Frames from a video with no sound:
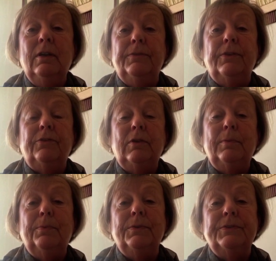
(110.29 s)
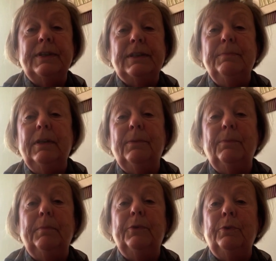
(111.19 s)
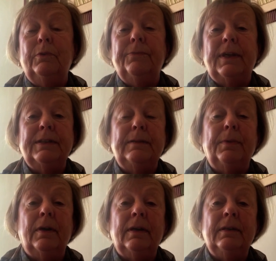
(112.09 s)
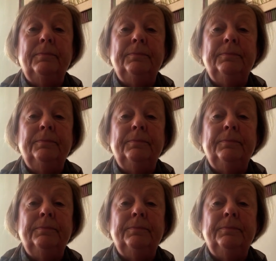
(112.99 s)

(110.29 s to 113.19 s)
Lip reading: for the 3.6 million women who are affected by it.